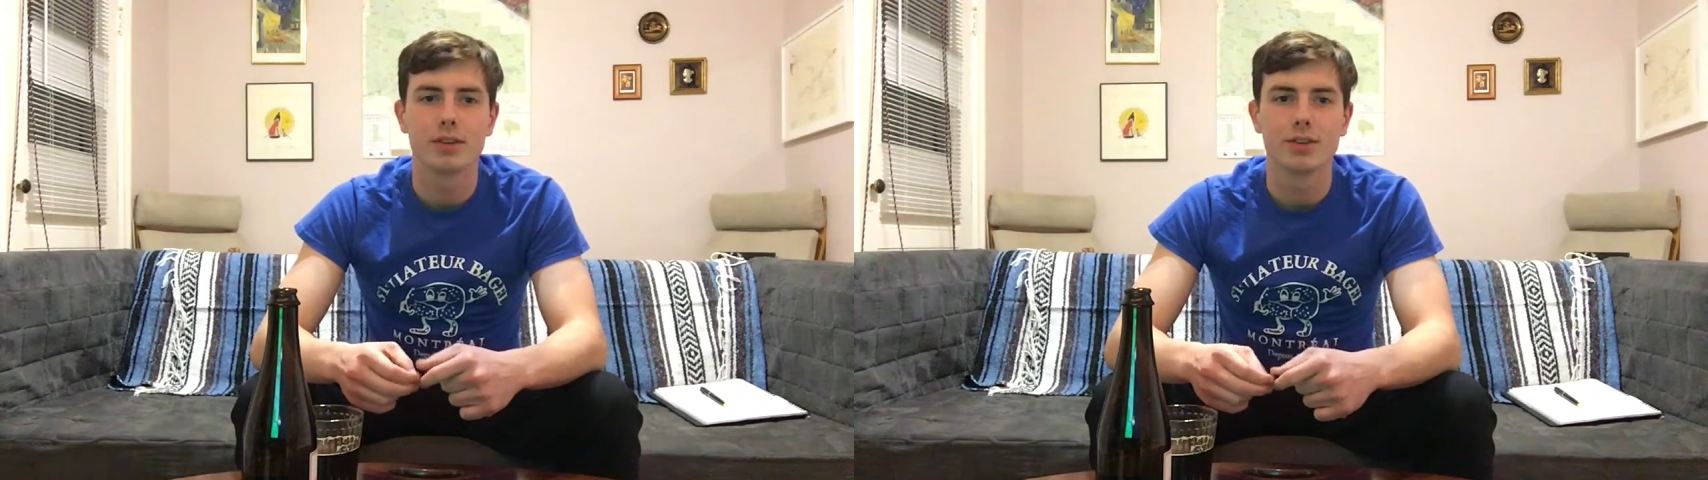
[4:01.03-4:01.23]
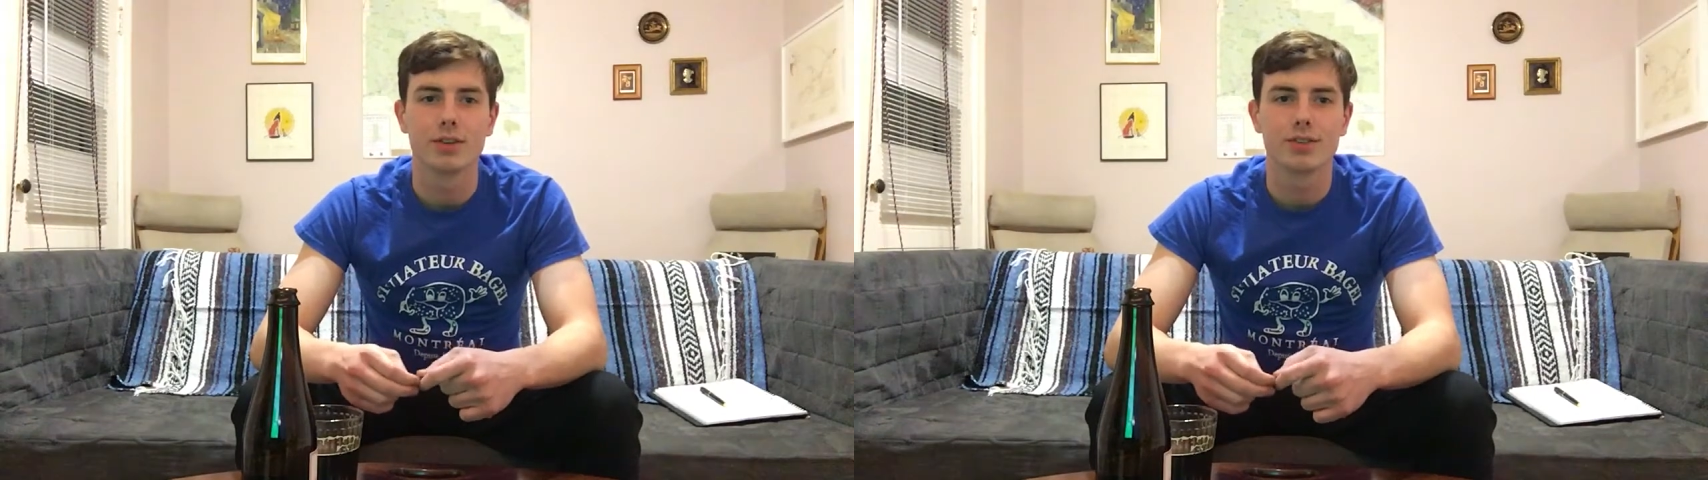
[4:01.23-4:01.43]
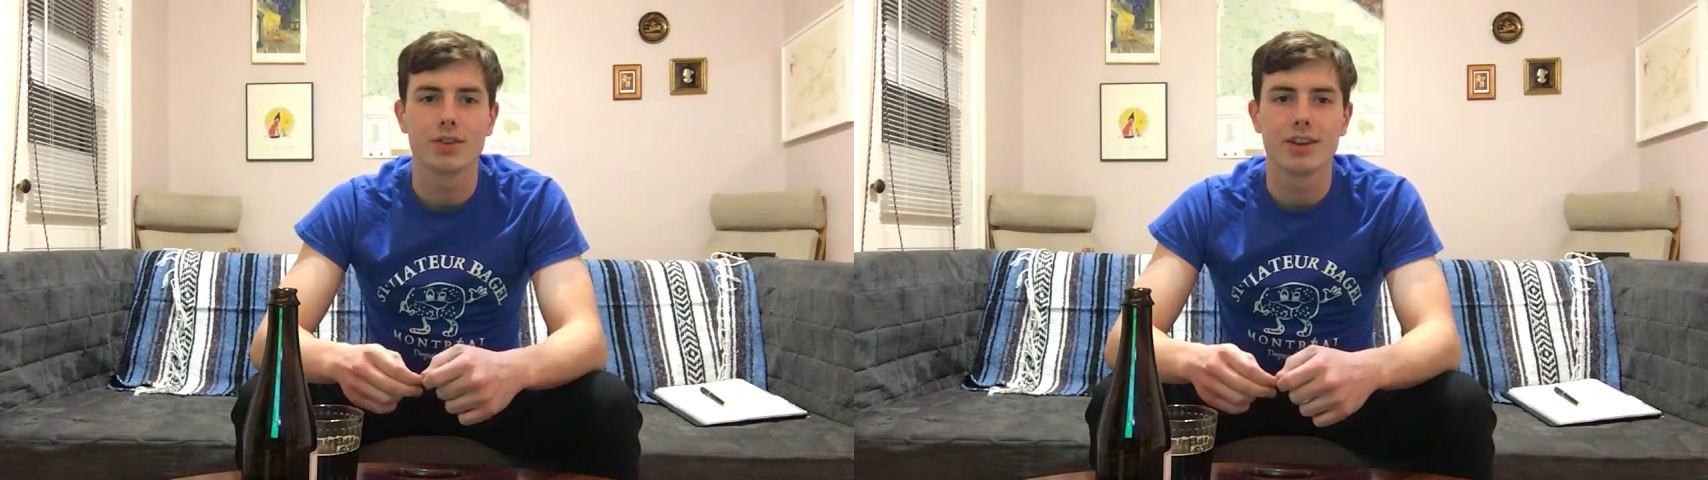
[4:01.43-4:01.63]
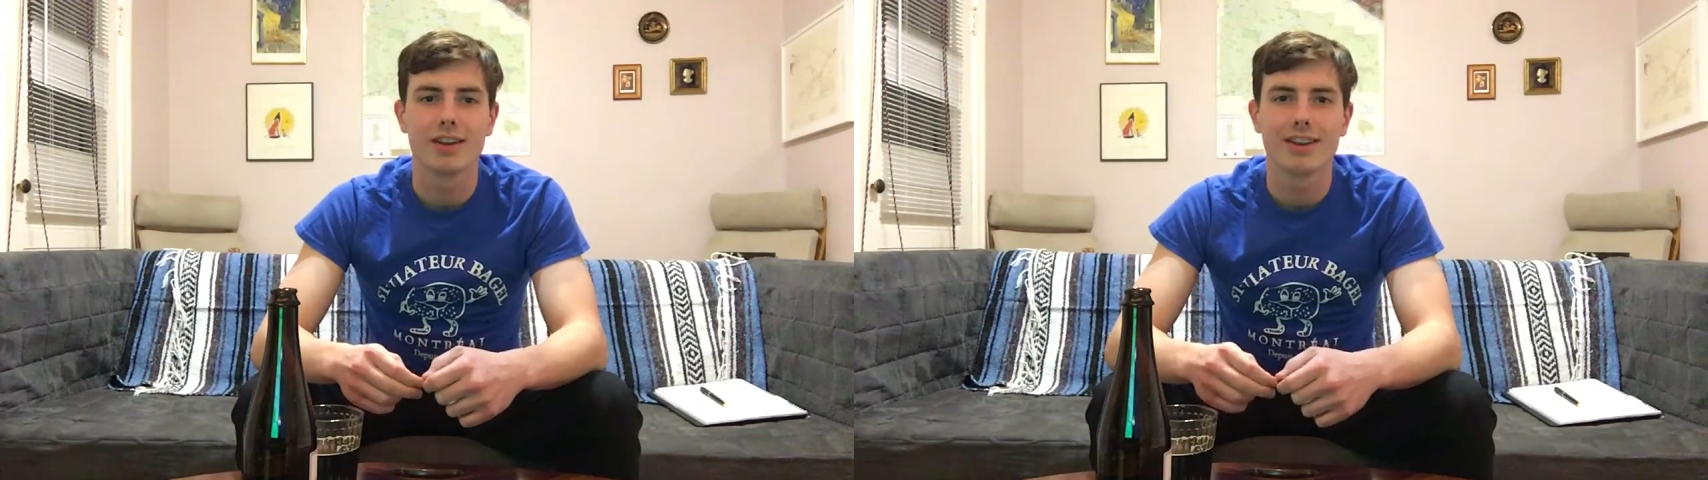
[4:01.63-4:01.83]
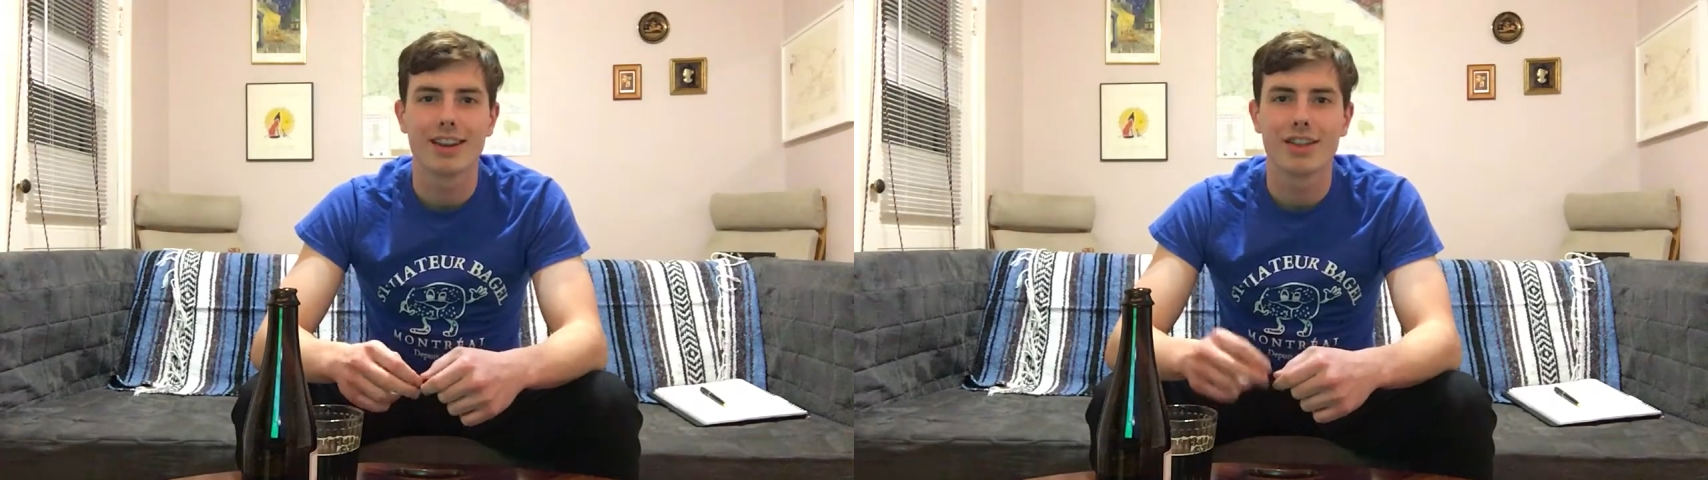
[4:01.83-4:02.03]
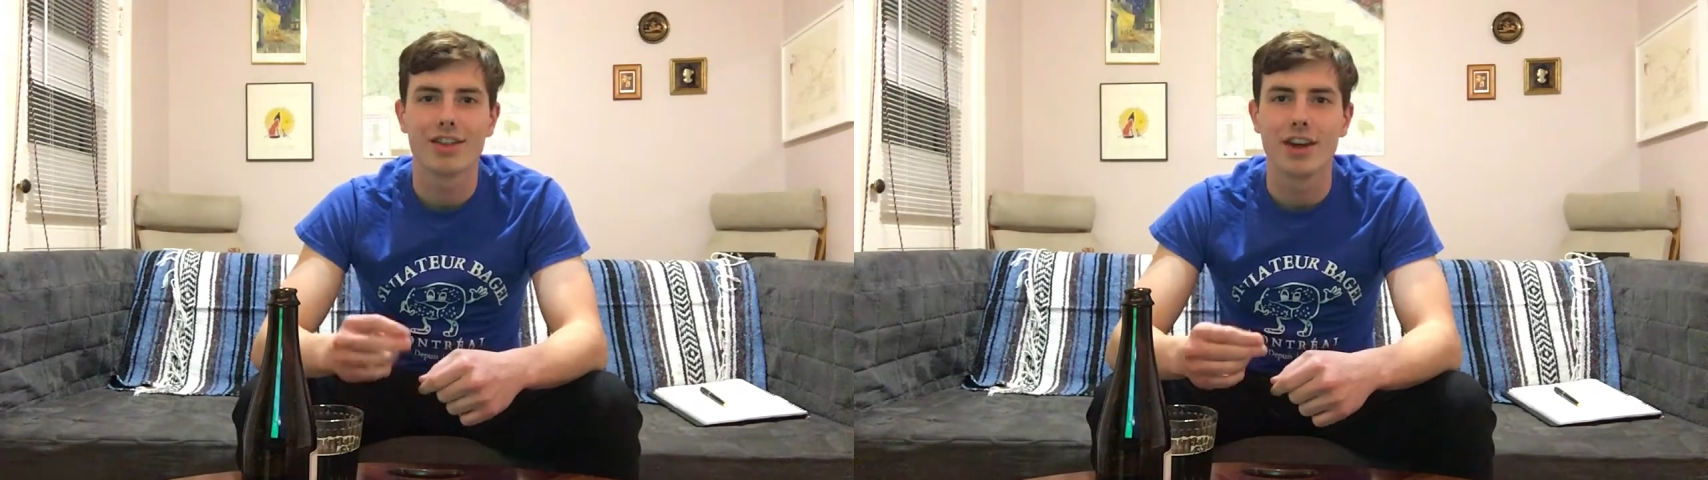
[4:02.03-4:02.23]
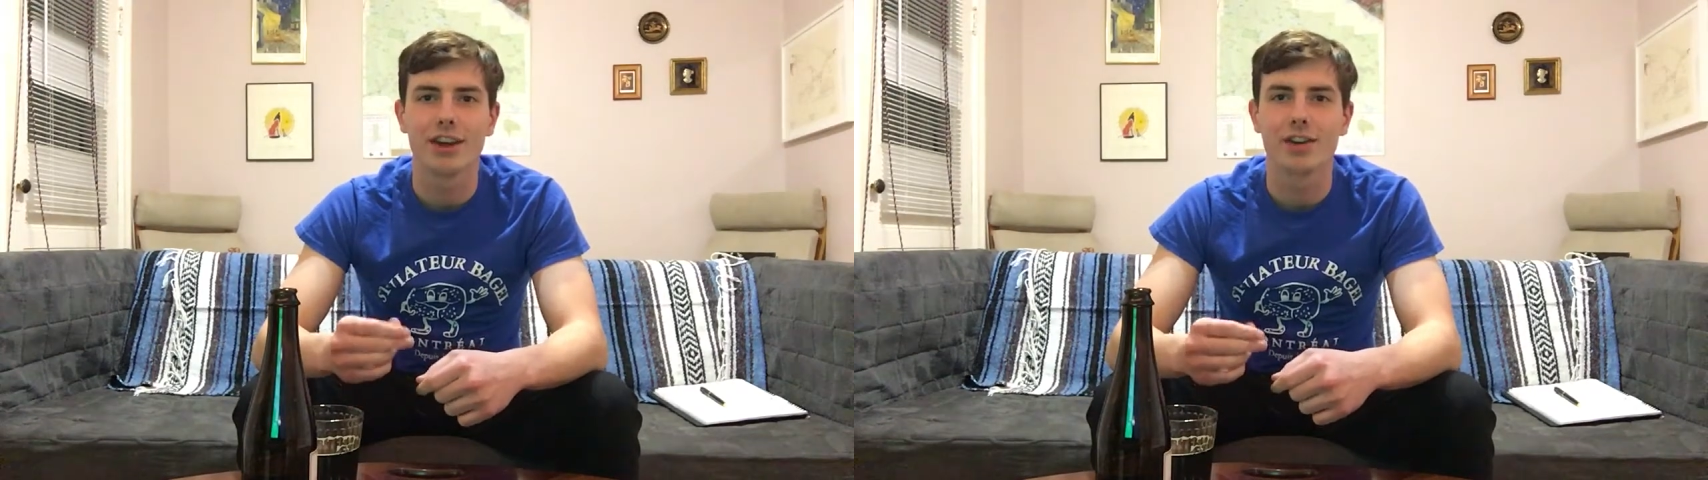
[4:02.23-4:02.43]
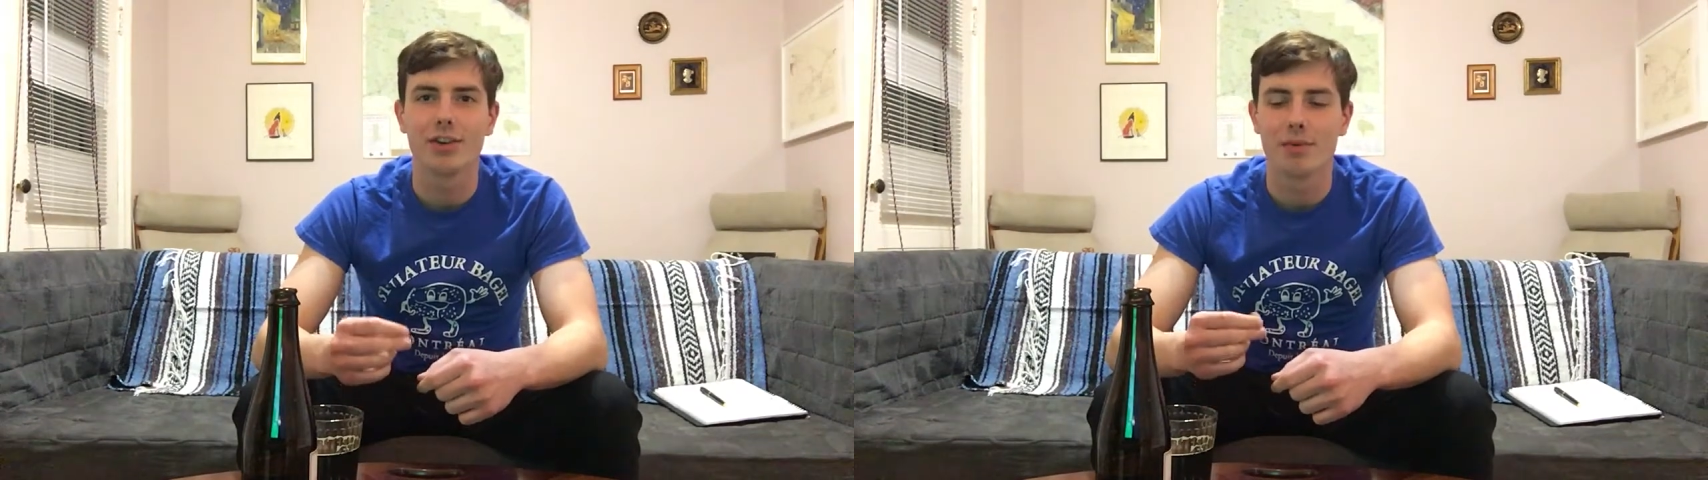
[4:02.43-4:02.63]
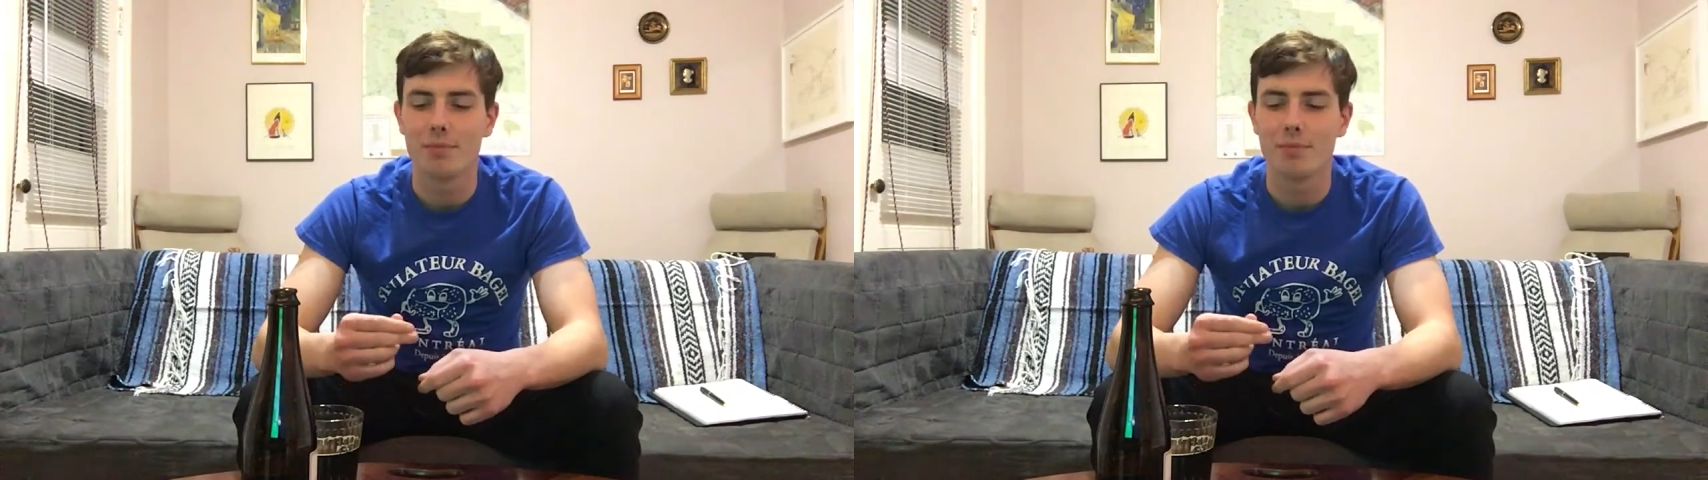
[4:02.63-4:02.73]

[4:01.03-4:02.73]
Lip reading: just thicker